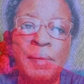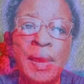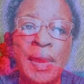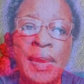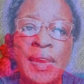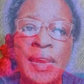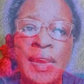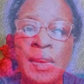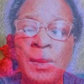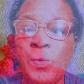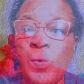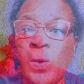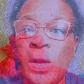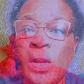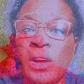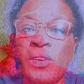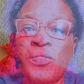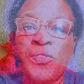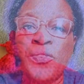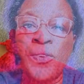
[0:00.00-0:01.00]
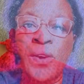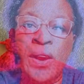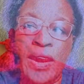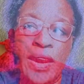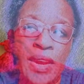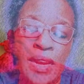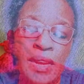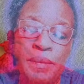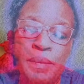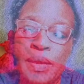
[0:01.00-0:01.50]
make anyone
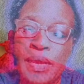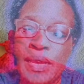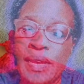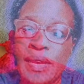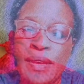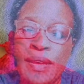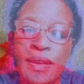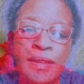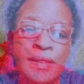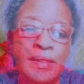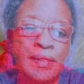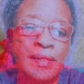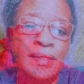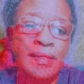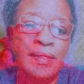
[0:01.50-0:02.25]
afraid, because